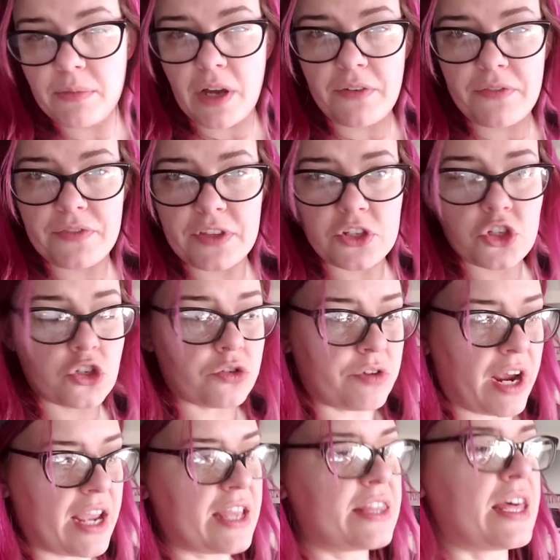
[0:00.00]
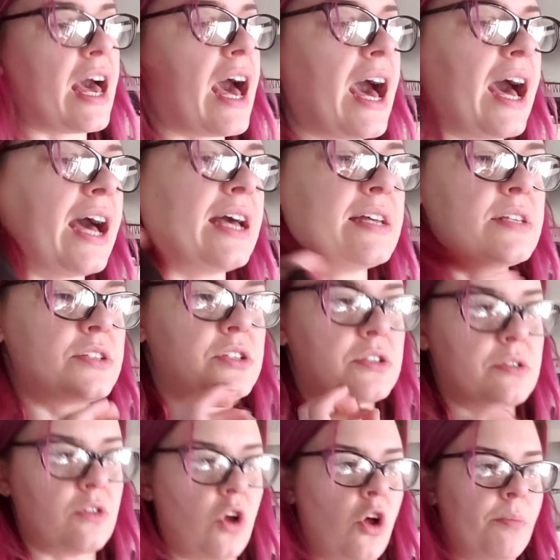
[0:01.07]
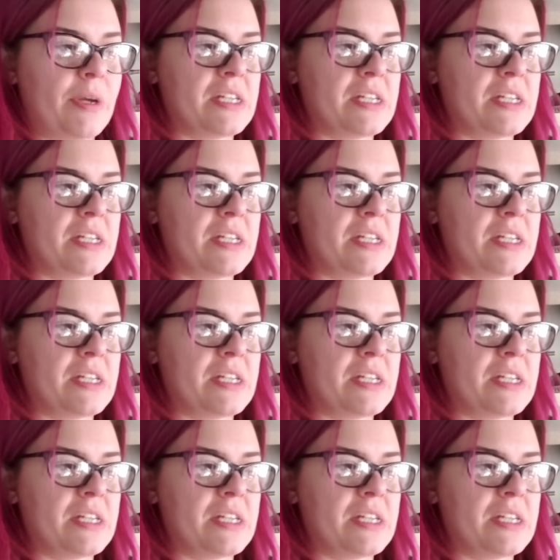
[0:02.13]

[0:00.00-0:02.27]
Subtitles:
the bottom of the tray that has